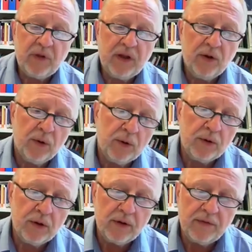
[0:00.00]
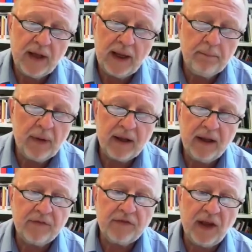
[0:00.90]
You name
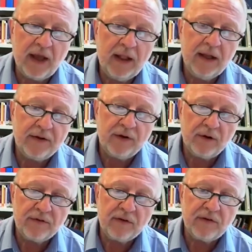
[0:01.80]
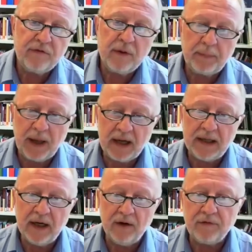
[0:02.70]
Mariazell and also the
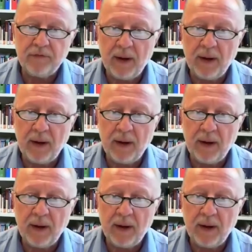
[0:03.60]
Vierbergenlauf.